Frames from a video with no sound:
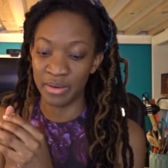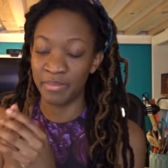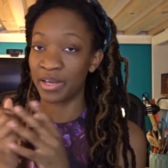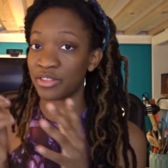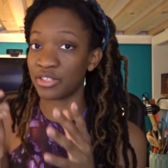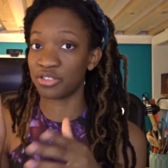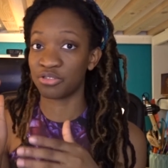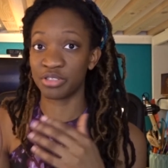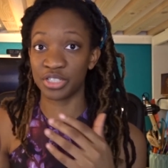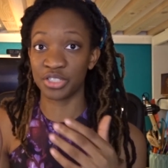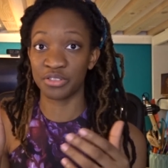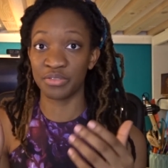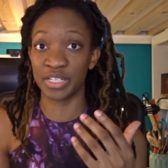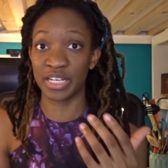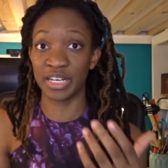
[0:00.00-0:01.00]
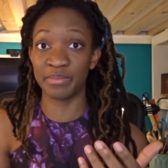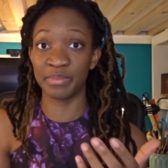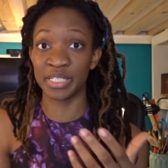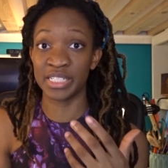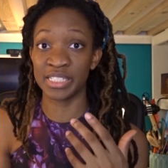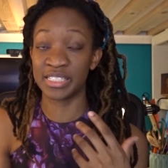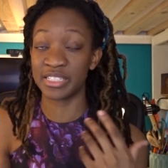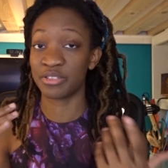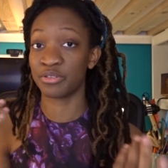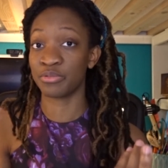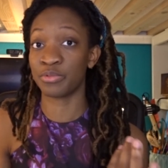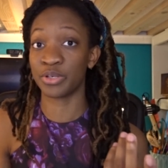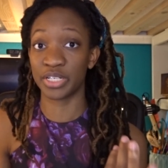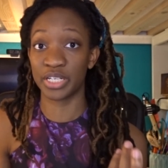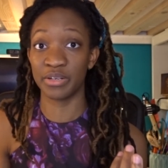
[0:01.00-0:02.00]
about the structure of the companies that they're
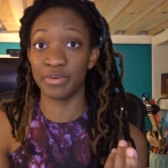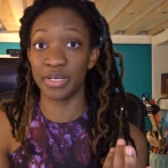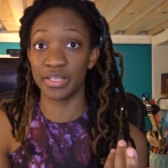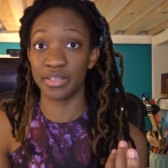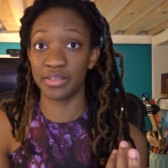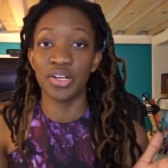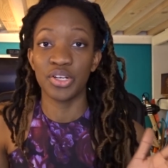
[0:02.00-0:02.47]
working with,